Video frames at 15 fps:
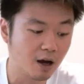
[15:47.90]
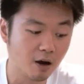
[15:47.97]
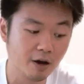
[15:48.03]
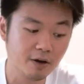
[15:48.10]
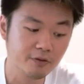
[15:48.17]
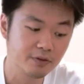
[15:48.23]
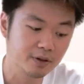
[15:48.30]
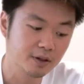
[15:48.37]

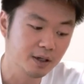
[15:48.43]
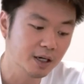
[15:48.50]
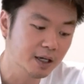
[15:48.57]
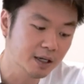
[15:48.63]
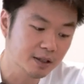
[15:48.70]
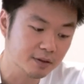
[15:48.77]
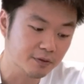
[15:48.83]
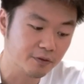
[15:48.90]
However,
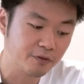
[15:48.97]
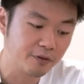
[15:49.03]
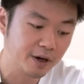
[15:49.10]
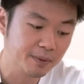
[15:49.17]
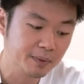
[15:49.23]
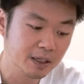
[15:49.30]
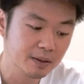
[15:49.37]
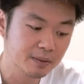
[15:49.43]
the
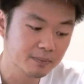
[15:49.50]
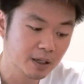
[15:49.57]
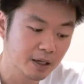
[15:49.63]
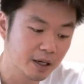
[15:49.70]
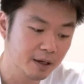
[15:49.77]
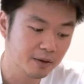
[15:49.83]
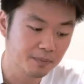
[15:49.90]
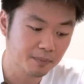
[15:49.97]

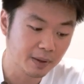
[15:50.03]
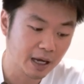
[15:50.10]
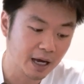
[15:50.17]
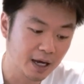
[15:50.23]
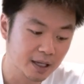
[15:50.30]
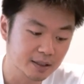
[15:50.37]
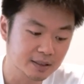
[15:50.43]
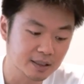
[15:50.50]
Framingham
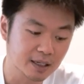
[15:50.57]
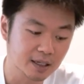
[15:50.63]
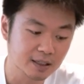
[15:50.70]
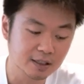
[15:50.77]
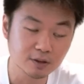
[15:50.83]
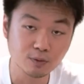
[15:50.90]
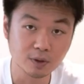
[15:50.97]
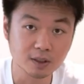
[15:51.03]
Heart
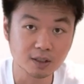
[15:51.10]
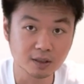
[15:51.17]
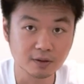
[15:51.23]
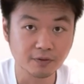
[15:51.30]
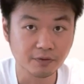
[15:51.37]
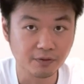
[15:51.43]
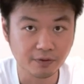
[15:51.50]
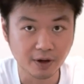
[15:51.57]
Studies, which
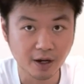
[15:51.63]
is